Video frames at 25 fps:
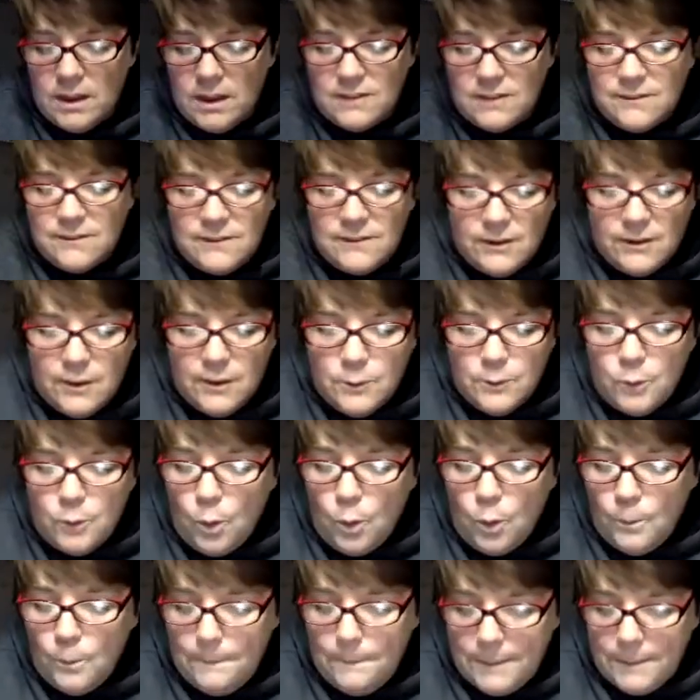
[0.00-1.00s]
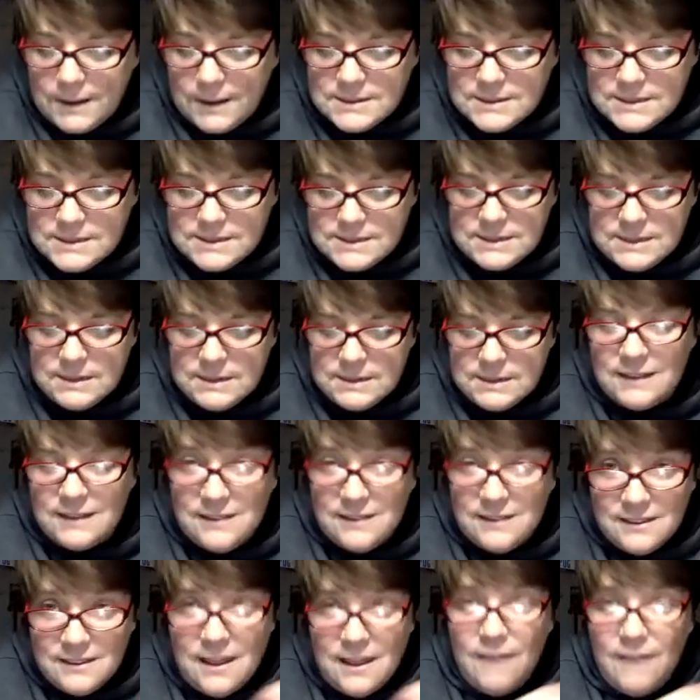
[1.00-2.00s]
a very robust. It
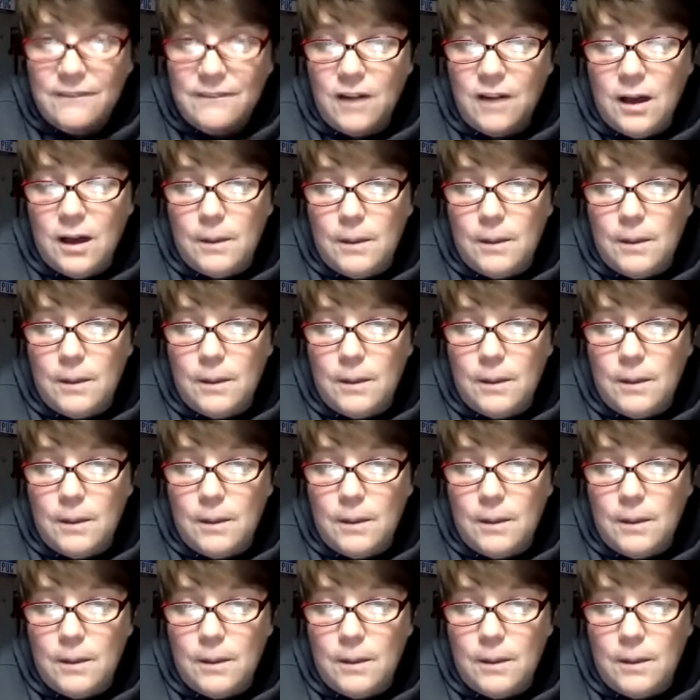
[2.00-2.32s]
does have